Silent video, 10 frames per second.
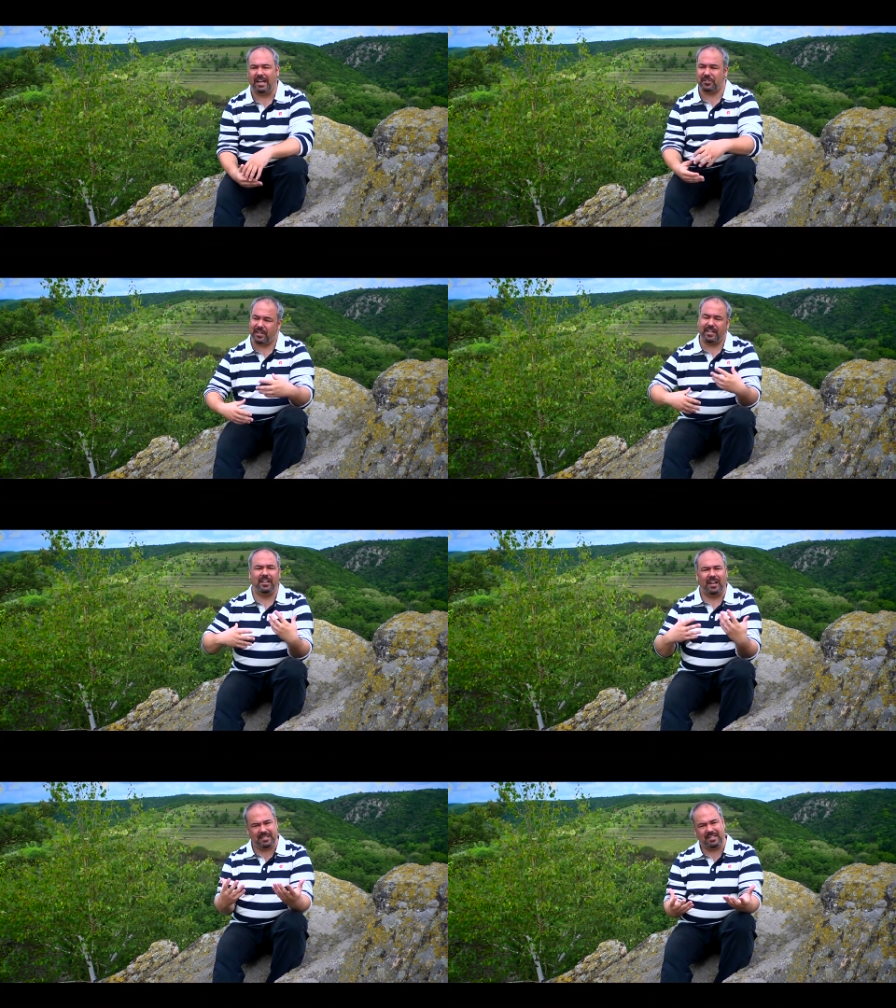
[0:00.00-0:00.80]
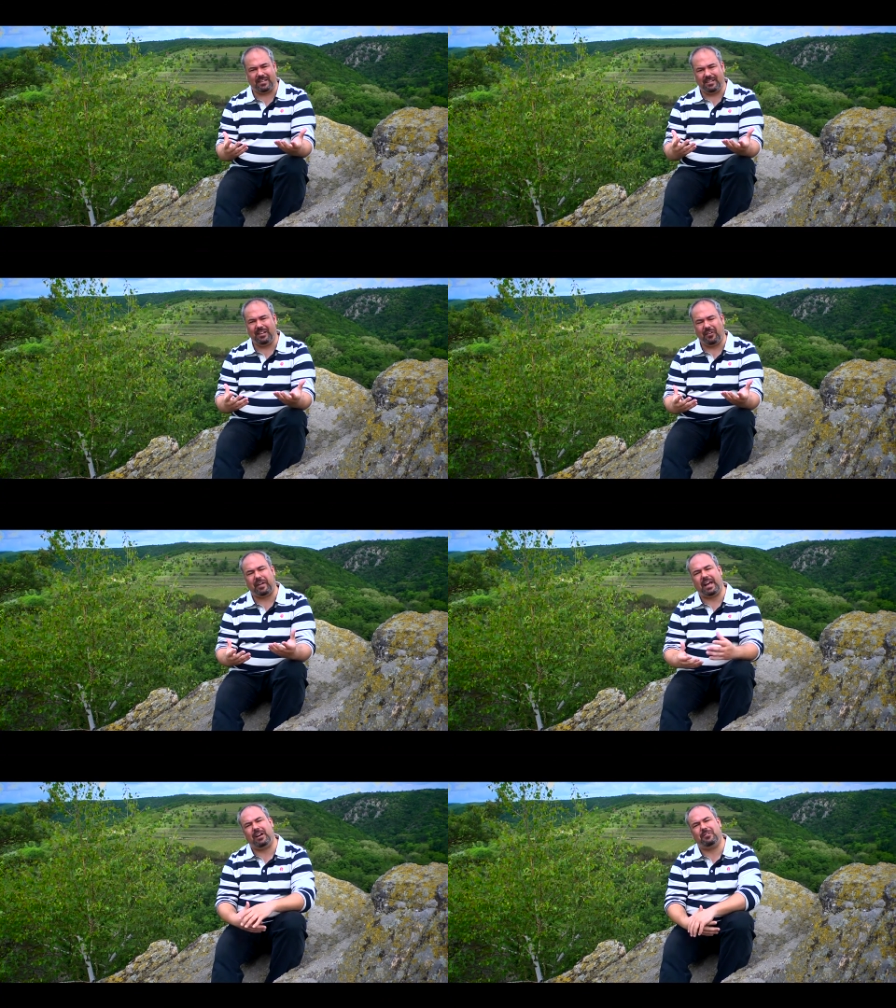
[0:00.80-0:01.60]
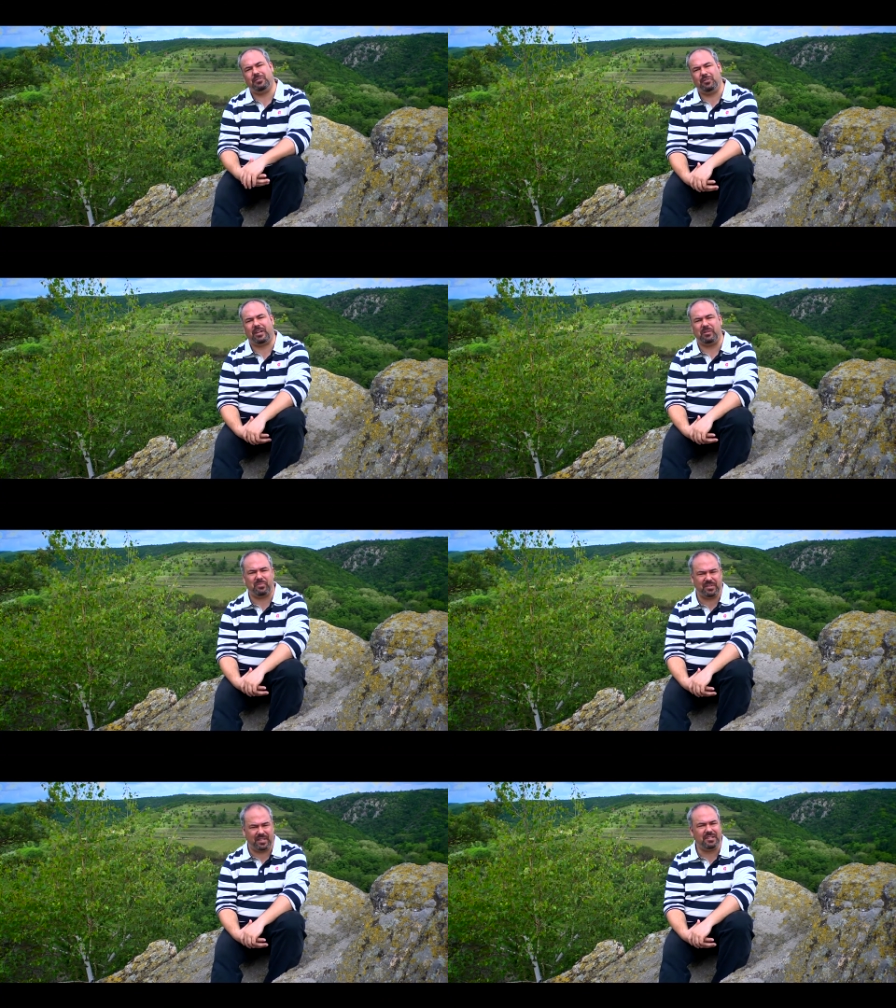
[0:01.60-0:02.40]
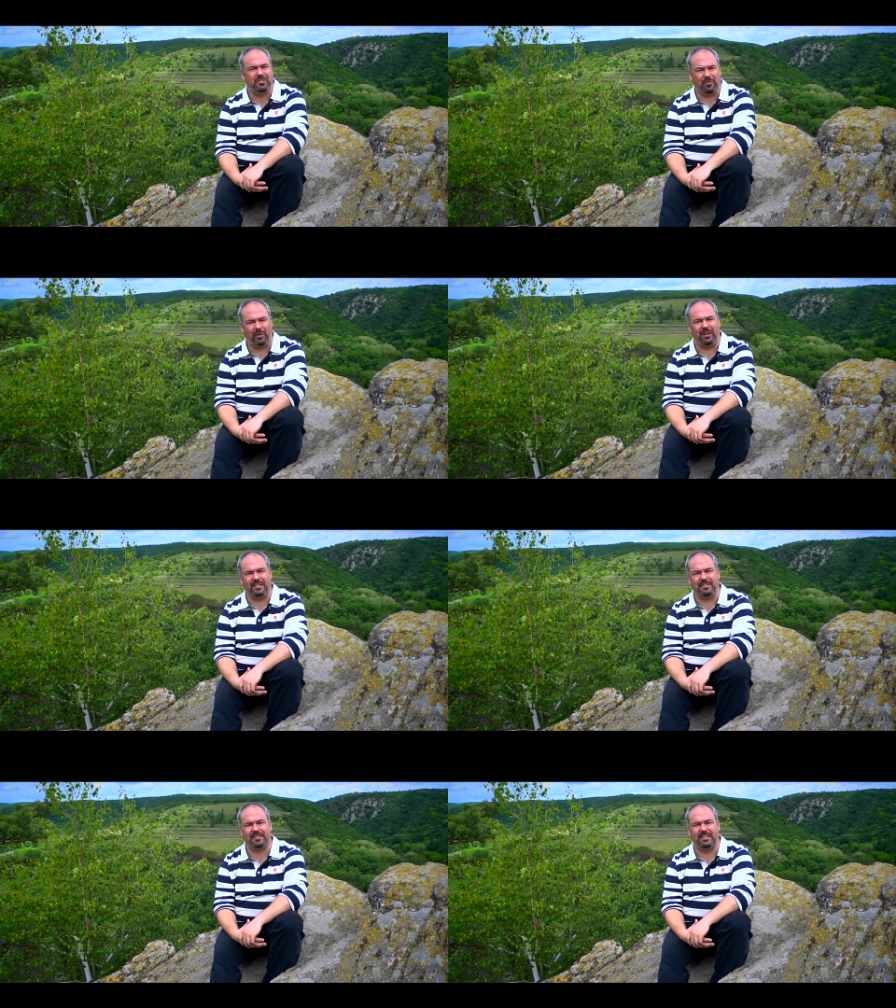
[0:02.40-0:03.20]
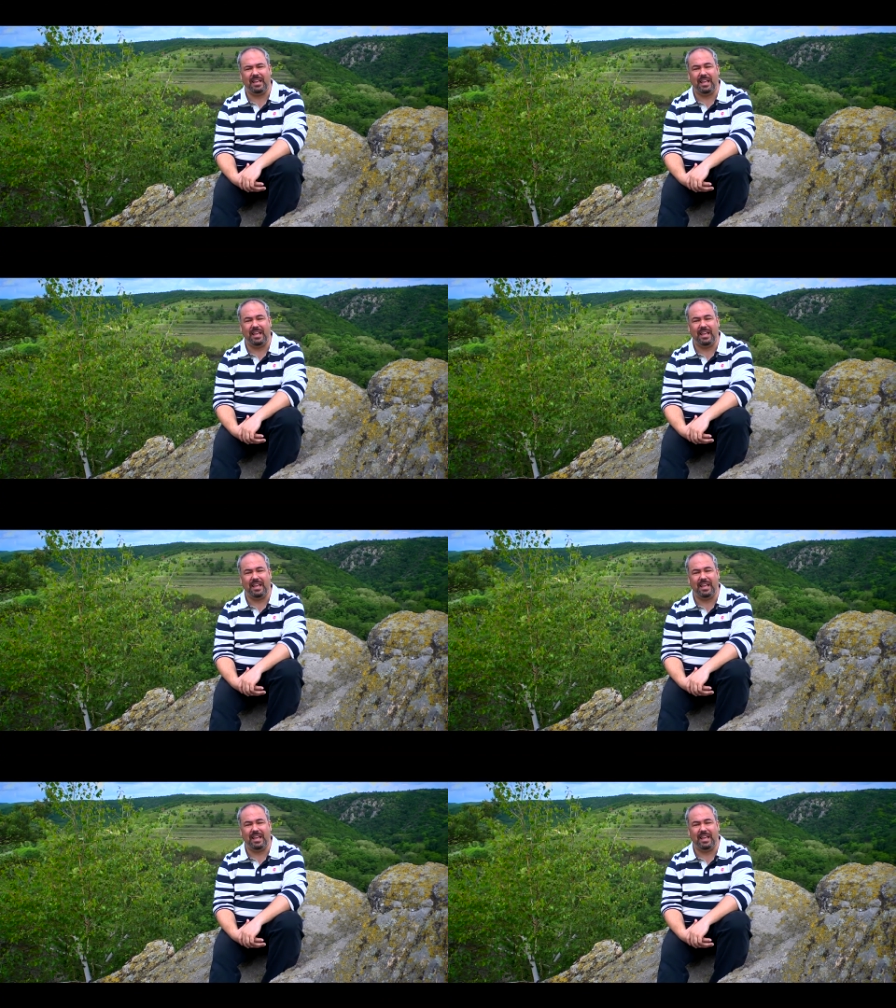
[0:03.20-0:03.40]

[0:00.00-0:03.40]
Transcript: to get an idea of how you can present your wines